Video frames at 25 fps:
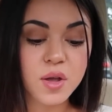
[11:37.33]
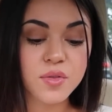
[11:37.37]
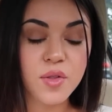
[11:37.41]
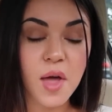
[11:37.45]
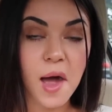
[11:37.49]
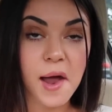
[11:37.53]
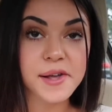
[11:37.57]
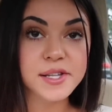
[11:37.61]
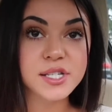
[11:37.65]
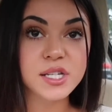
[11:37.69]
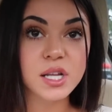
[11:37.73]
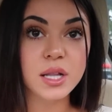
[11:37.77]

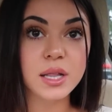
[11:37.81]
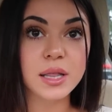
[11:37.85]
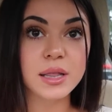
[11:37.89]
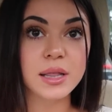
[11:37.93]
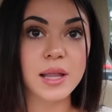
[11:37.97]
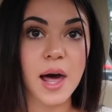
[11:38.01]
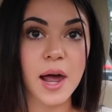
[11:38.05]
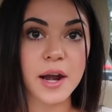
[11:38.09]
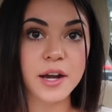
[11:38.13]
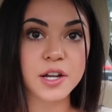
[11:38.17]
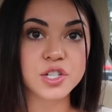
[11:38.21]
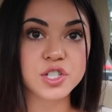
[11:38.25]
That's a
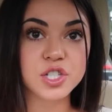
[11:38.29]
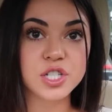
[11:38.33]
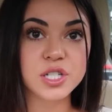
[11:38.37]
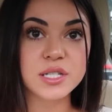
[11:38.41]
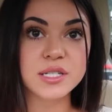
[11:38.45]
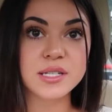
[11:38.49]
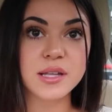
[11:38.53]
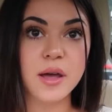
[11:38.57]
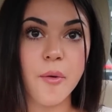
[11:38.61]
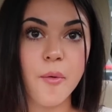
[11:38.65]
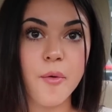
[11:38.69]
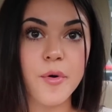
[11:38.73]
lot of
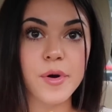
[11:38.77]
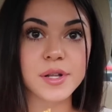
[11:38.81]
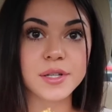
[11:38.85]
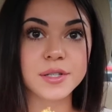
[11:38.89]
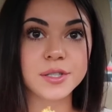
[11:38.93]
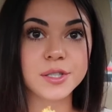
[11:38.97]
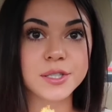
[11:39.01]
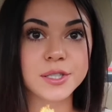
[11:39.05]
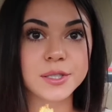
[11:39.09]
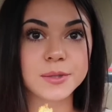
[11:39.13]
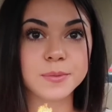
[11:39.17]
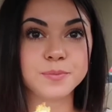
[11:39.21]
cheese at
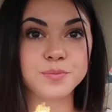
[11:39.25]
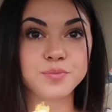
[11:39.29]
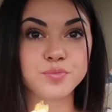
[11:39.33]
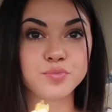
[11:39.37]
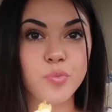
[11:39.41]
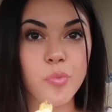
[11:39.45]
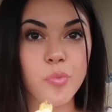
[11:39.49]
once.